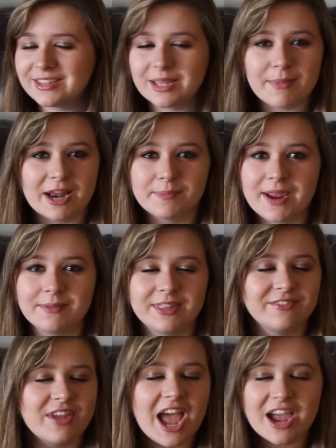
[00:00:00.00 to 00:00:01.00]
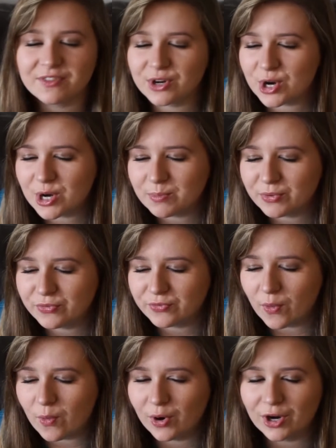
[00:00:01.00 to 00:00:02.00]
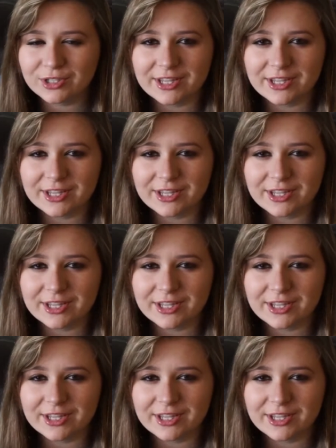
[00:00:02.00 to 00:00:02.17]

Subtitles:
the amount of pain they've ever hurt before.